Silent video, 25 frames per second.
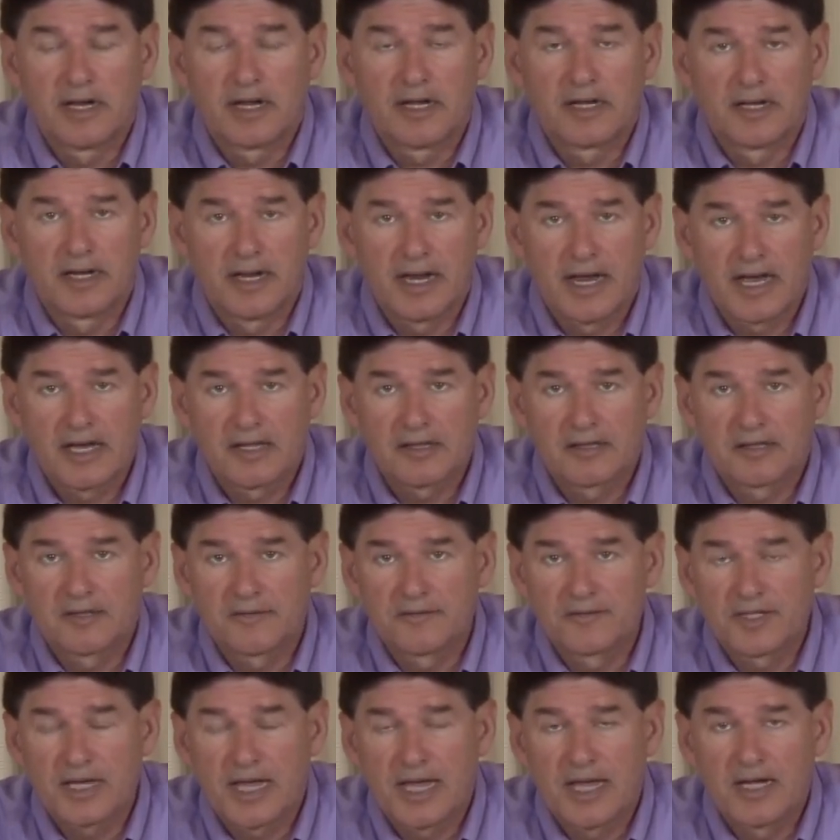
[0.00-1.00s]
And on the 9th
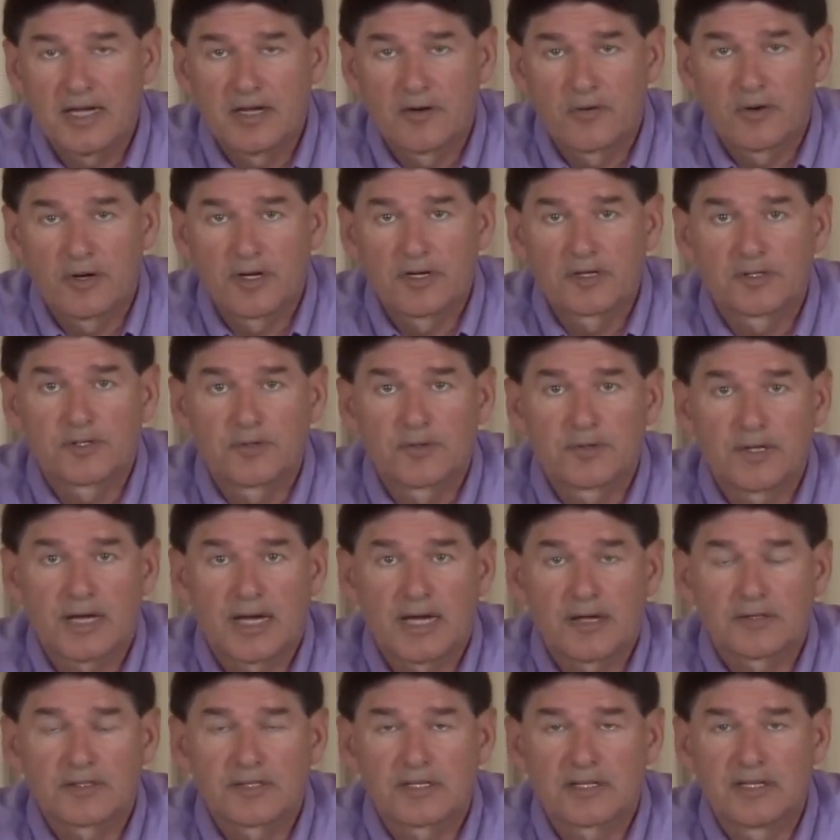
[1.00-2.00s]
of January
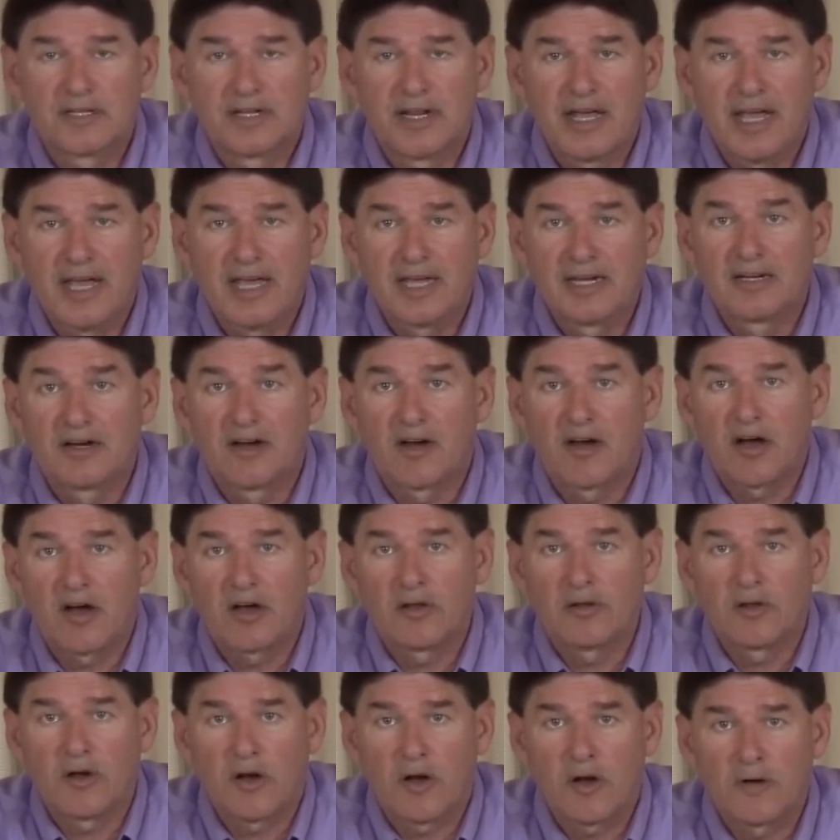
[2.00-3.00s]
2008,
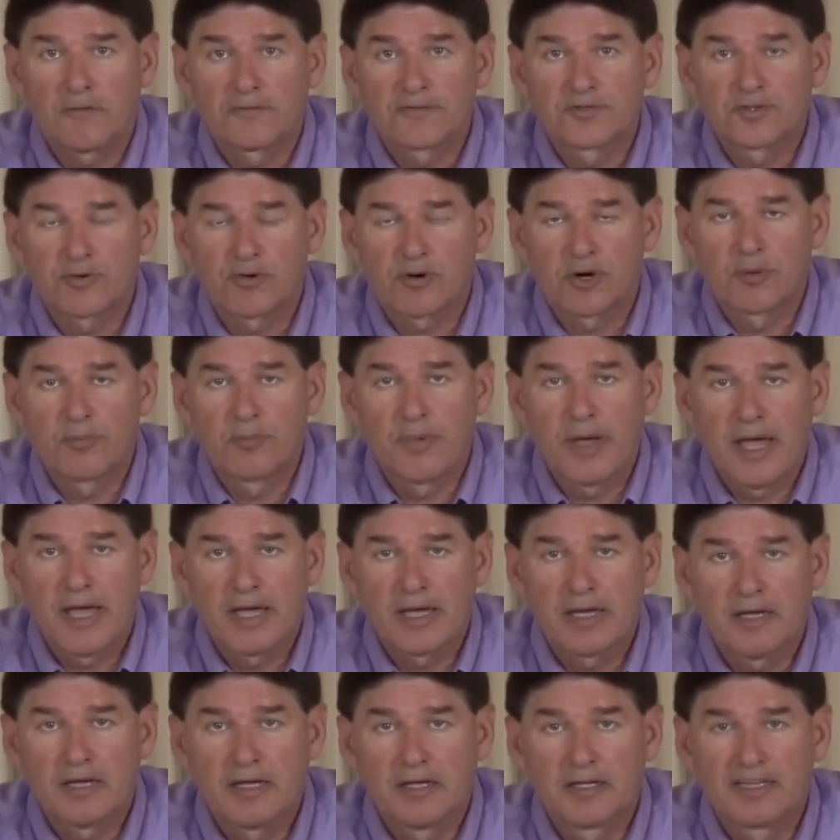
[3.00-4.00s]
all offshore
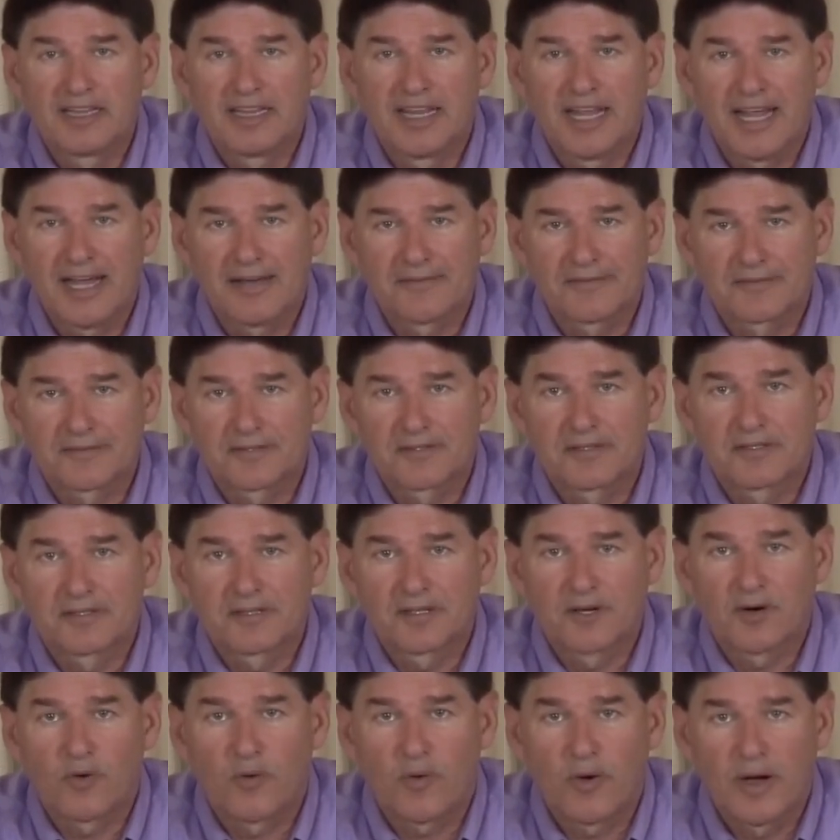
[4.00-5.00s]
banking left
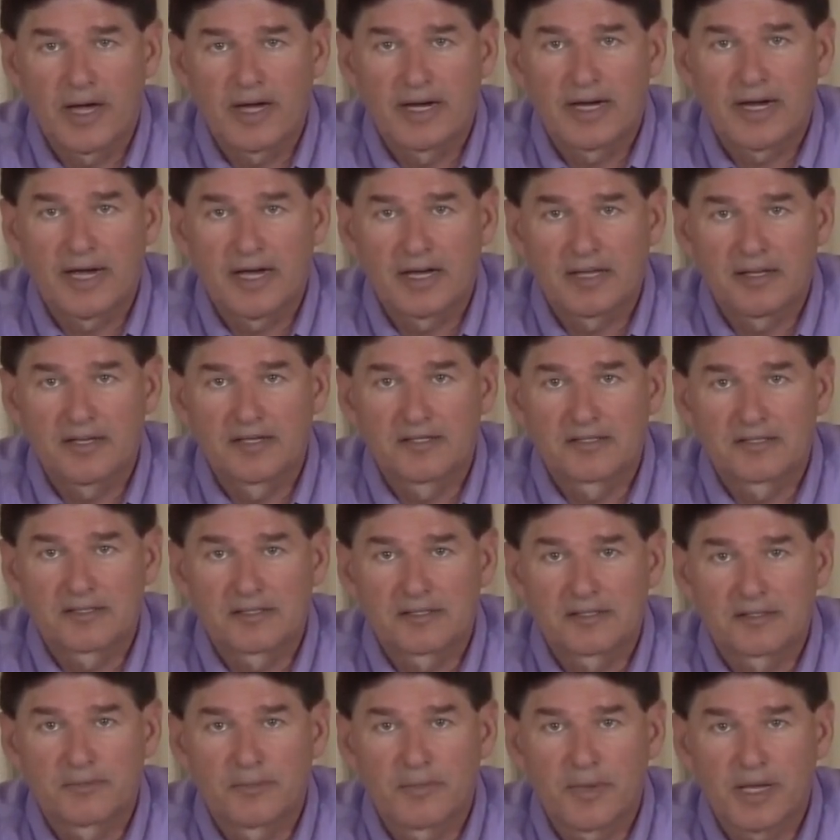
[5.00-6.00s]
the Hawaiian
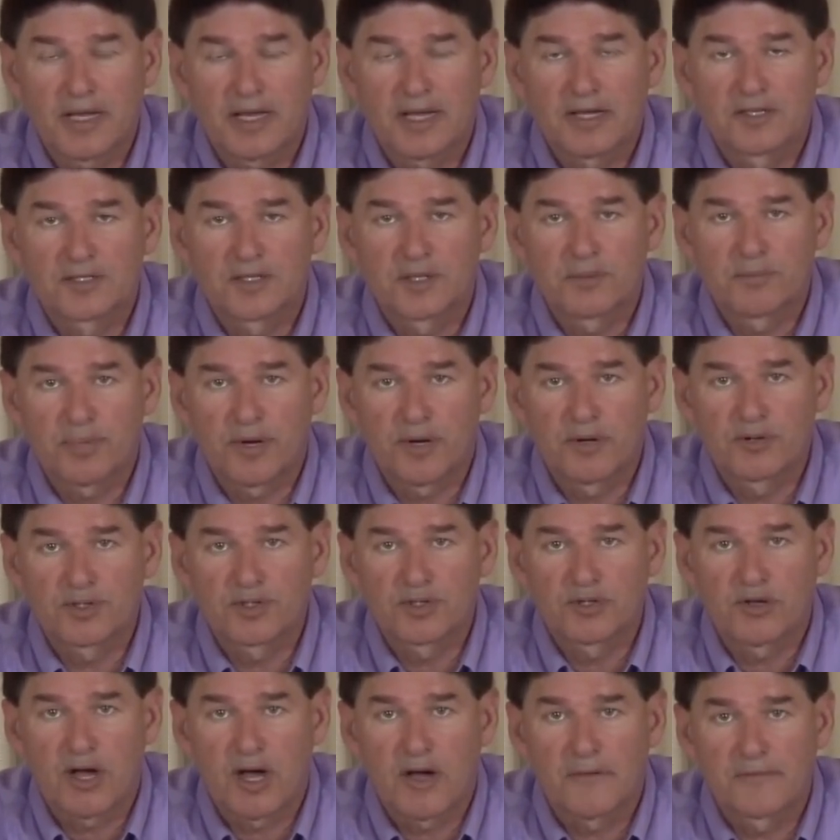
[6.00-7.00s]
Islands because the
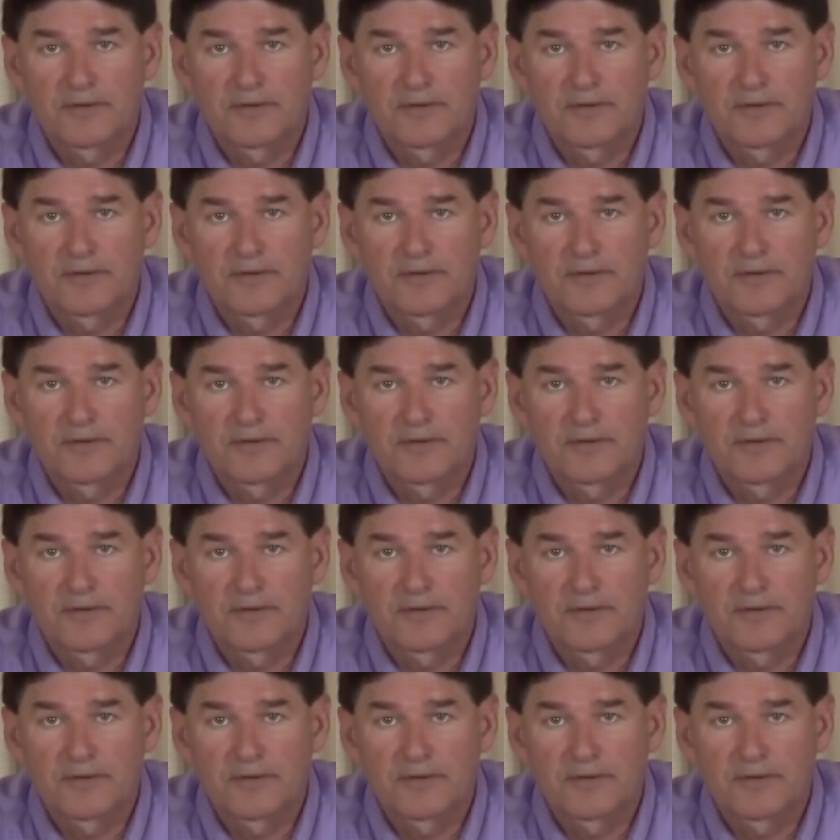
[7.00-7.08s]
post